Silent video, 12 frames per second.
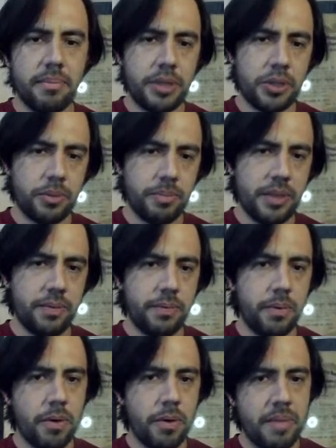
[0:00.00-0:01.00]
bishop
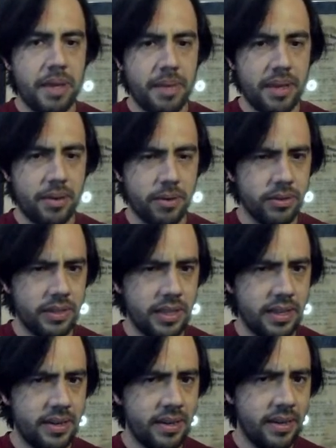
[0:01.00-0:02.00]
g4 may be
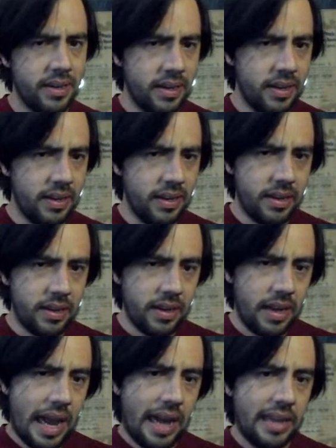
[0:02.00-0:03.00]
considered.
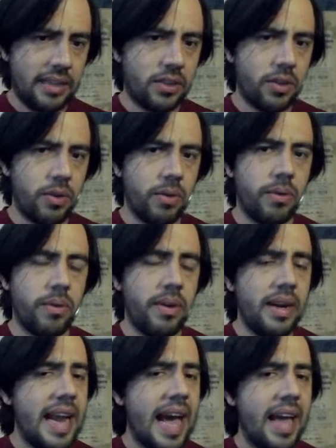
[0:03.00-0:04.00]
Also
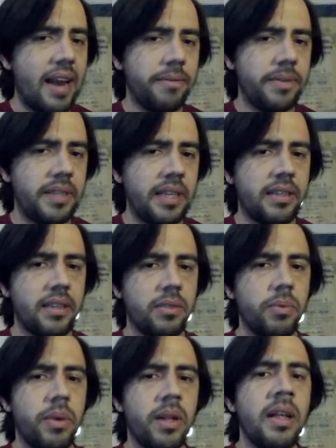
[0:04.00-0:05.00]
knight f6 as
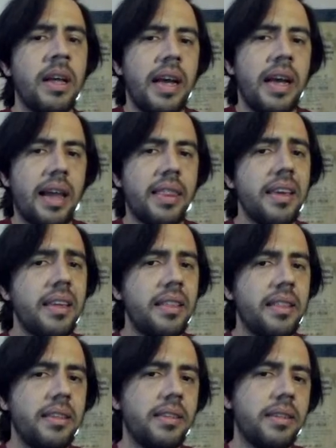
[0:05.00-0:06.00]
well. I think
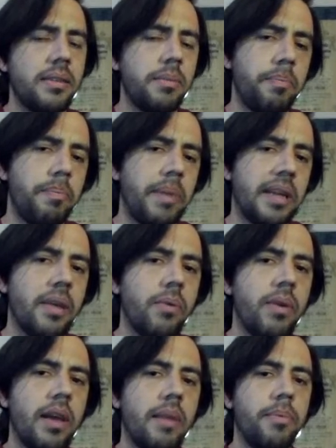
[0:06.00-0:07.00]
in this
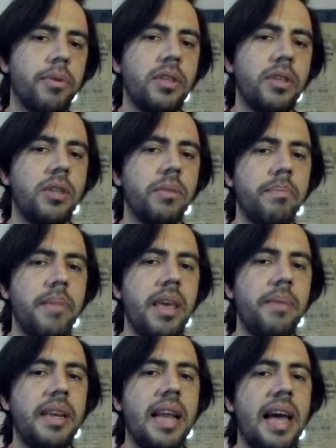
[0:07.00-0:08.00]
particular position,
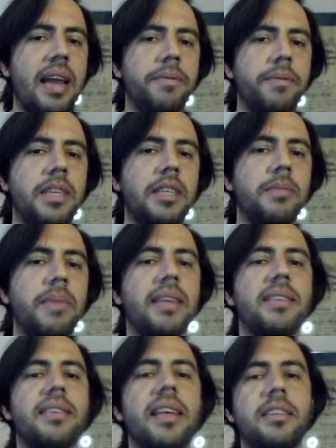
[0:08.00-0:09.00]
maybe knight f6
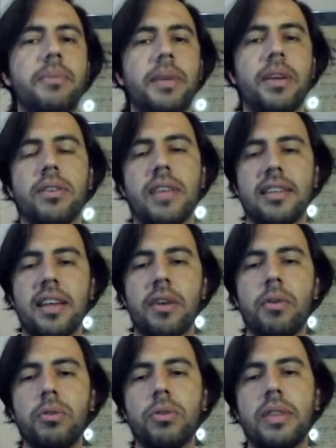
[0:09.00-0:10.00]
makes sense because as I'm
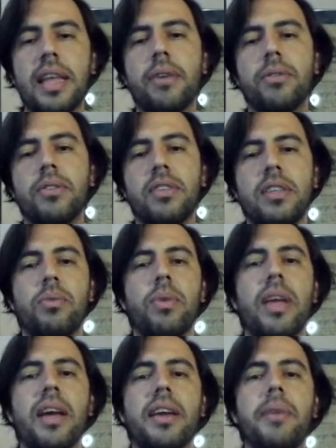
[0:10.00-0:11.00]
going to take on
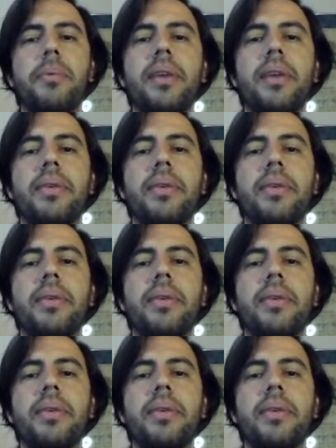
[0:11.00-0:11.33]
c3 and he will